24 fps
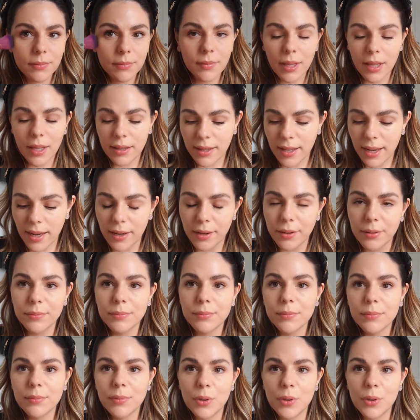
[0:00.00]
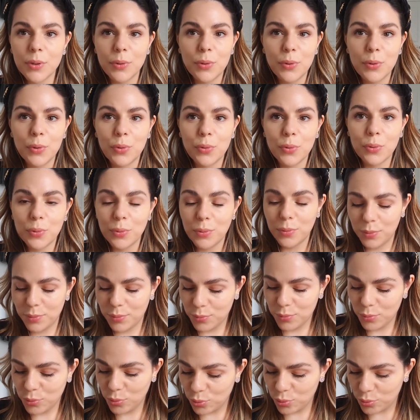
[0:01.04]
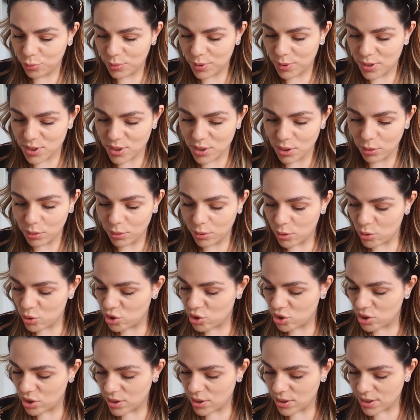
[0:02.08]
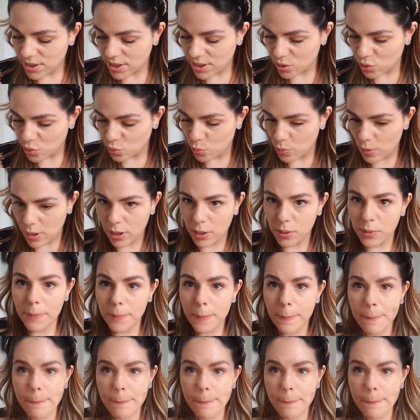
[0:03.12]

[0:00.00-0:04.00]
And then going to do this on the cheeks as well.